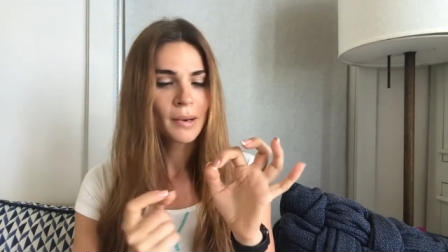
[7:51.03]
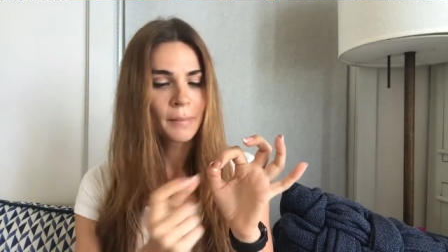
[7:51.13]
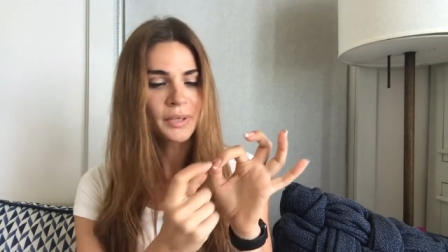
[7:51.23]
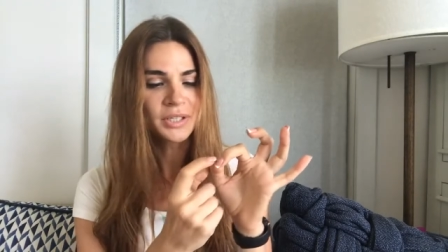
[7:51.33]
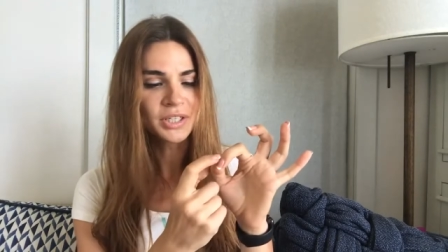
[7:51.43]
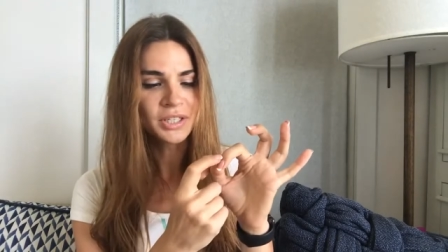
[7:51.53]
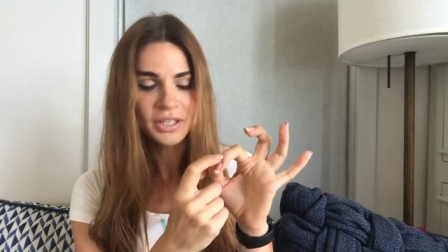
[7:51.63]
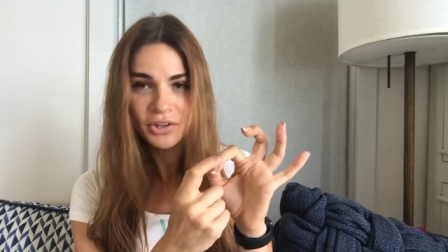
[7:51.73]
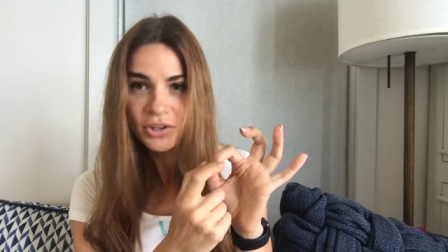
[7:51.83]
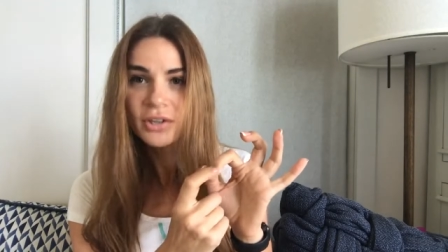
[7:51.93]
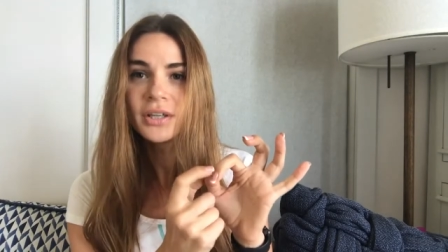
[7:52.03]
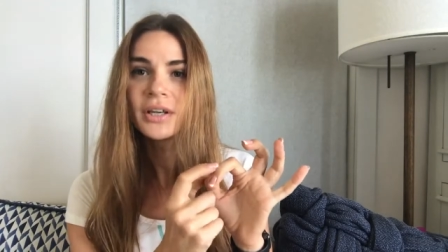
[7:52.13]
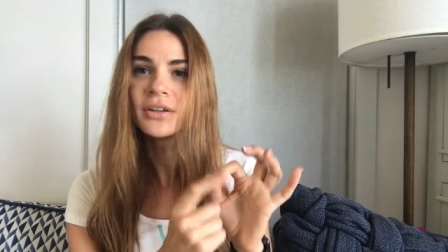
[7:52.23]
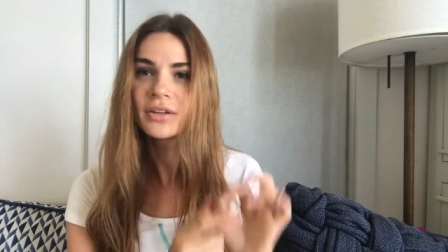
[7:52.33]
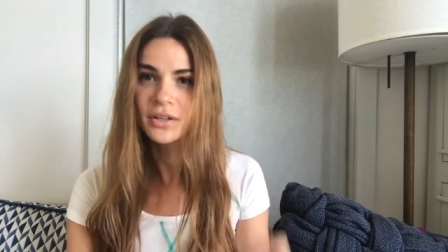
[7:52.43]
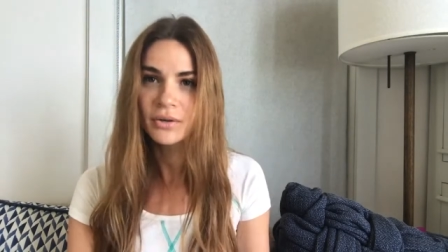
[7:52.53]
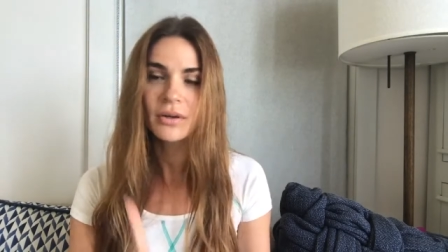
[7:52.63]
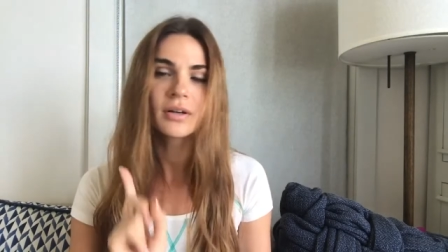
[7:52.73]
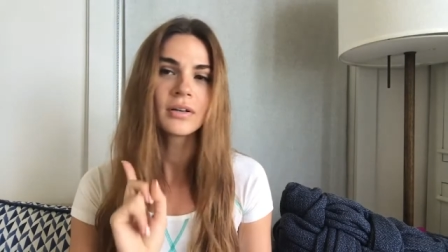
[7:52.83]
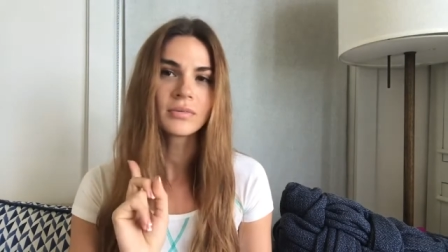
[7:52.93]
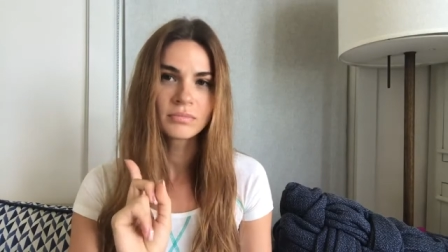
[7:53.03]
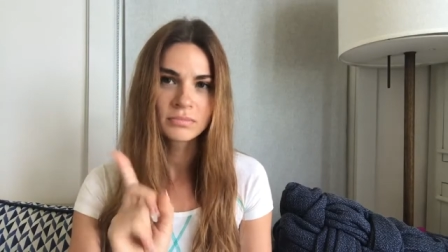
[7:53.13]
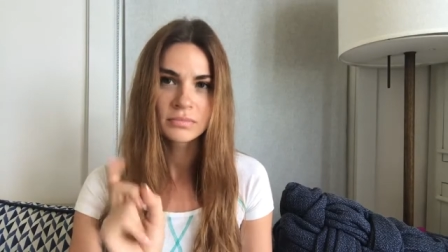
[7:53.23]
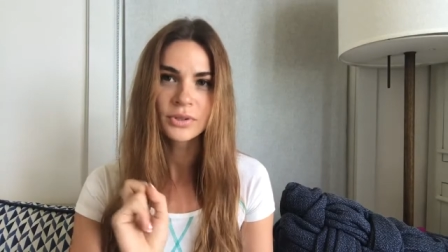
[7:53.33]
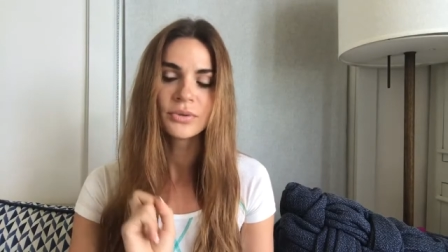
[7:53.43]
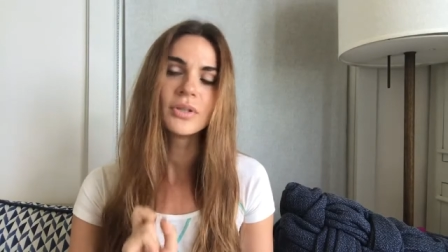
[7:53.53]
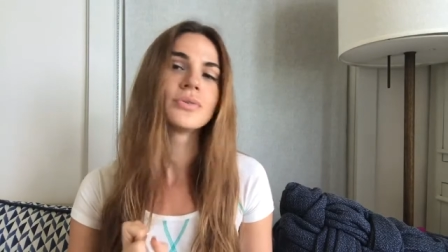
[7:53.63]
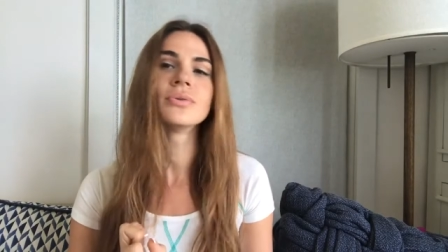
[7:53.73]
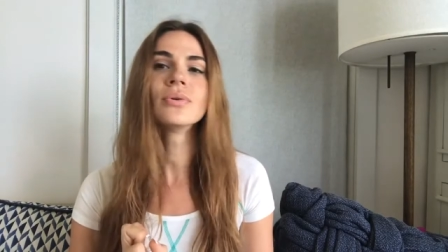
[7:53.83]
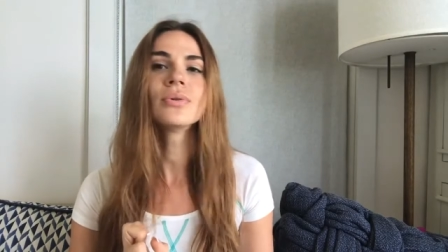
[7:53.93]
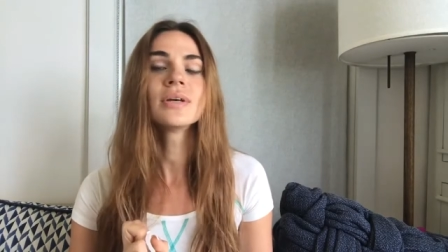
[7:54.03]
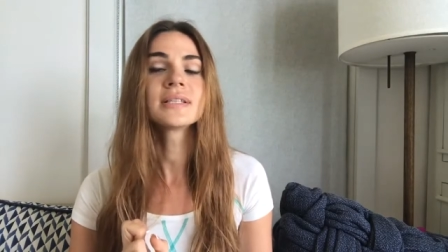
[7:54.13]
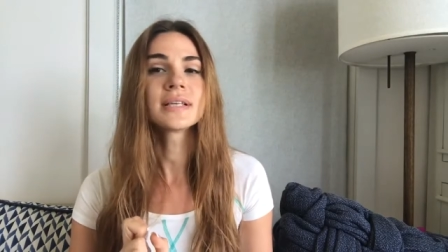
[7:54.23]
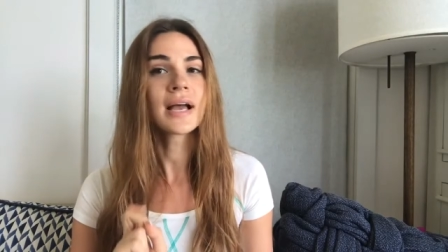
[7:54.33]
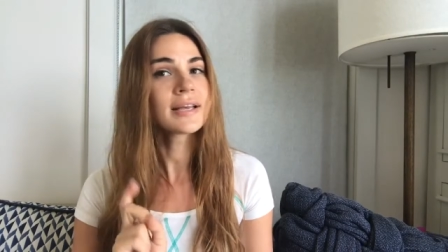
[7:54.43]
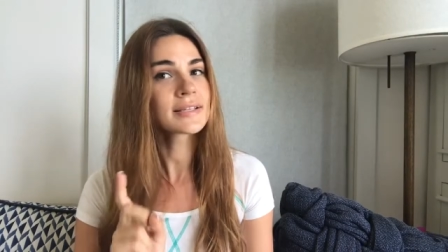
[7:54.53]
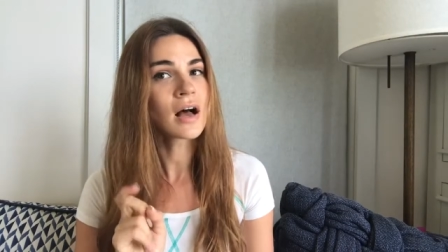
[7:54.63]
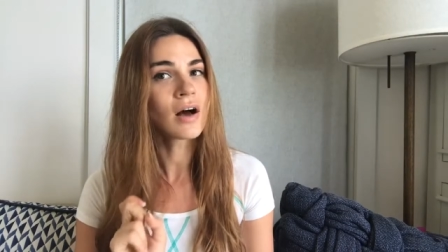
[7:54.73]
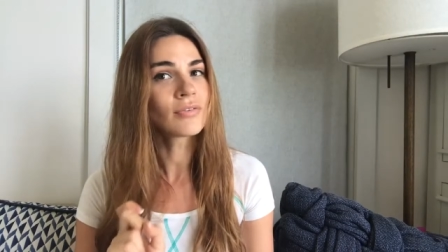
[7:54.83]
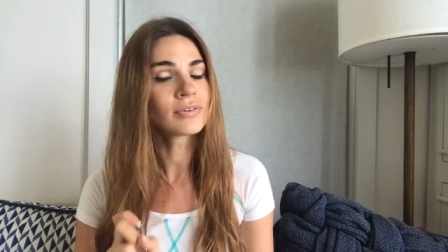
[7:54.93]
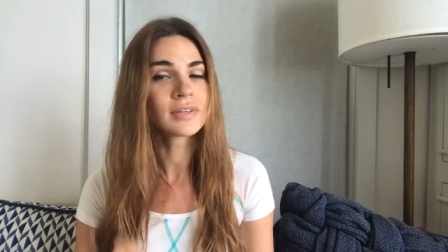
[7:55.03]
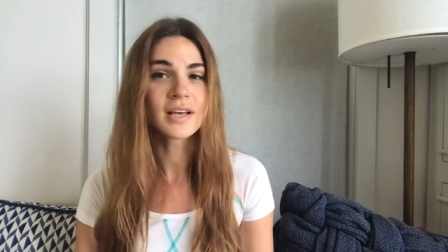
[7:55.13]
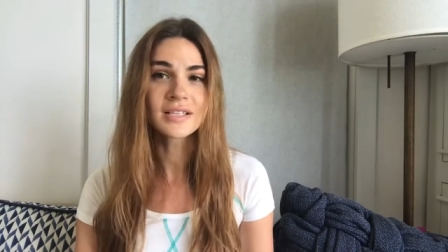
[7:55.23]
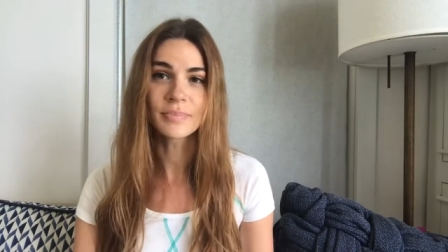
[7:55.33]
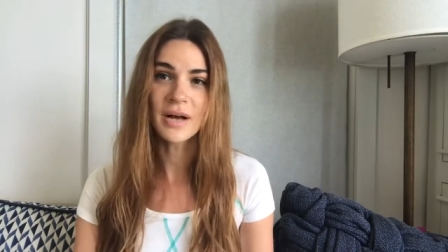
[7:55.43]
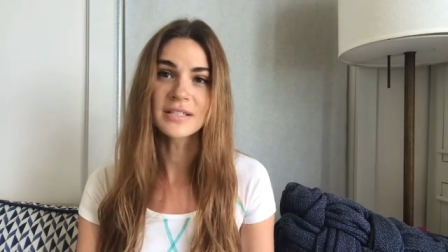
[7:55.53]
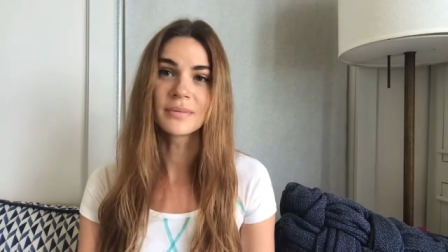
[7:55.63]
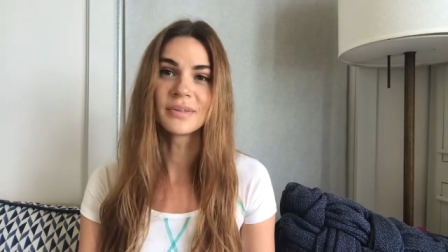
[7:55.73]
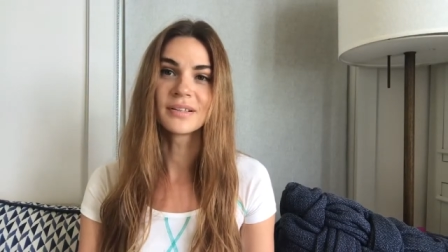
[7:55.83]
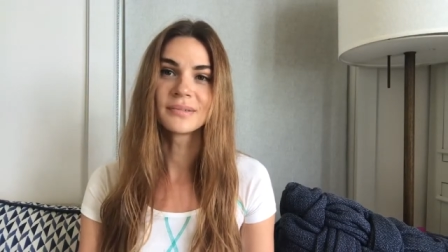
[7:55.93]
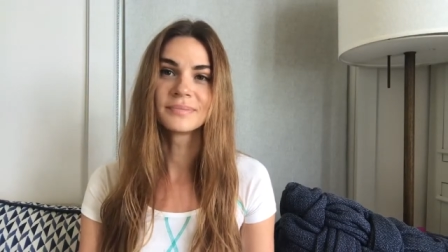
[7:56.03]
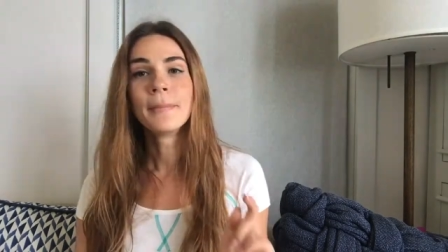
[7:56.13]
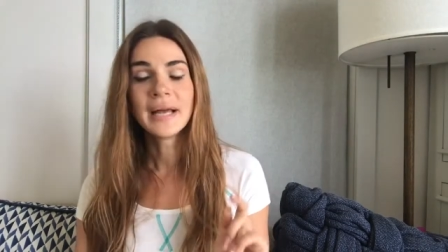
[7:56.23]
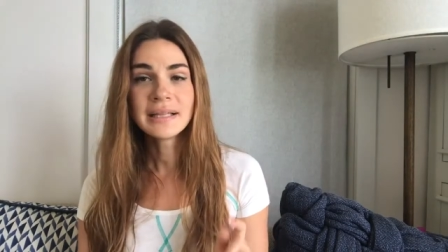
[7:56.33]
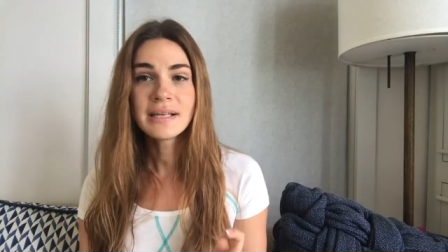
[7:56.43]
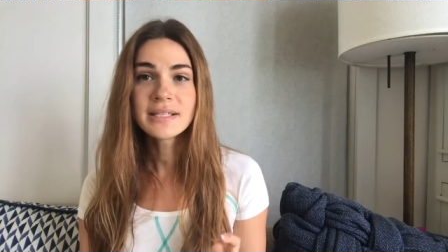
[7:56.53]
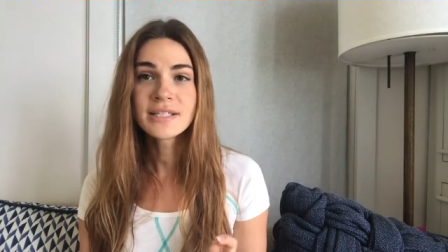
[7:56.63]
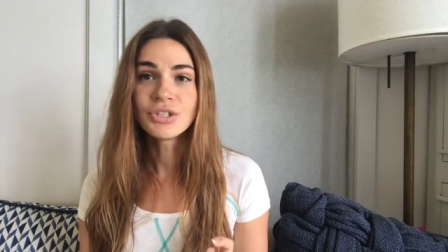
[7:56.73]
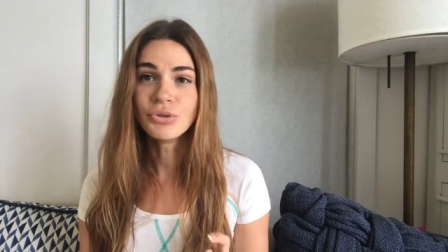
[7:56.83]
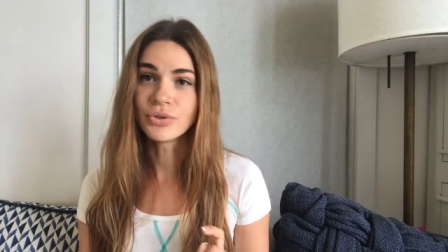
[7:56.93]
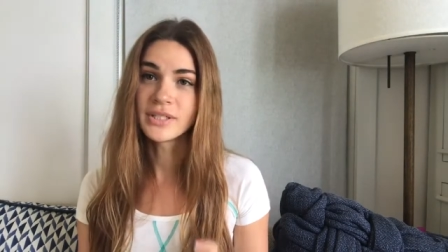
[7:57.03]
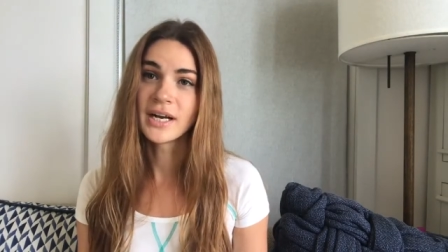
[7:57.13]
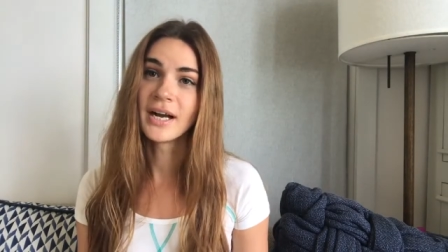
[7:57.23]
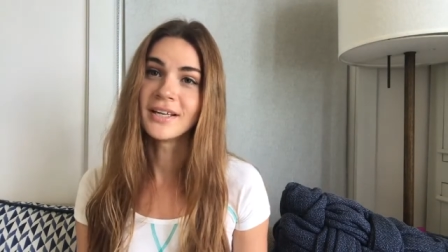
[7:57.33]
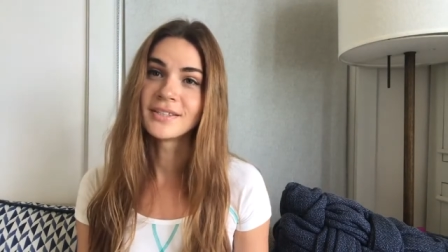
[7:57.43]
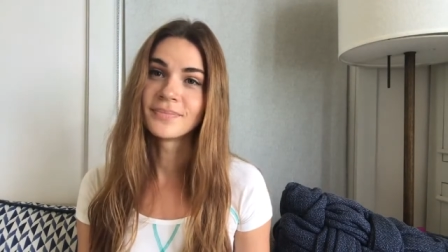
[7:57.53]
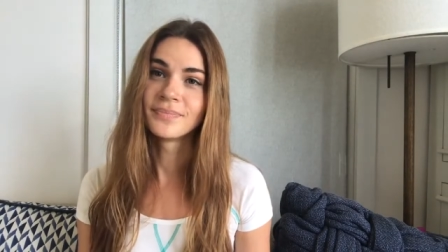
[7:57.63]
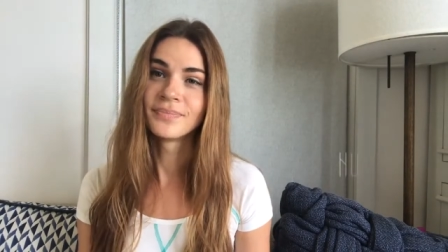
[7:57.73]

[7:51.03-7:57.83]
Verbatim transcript: but here in the cuticle you need to do this as often as possible. Balance your diet.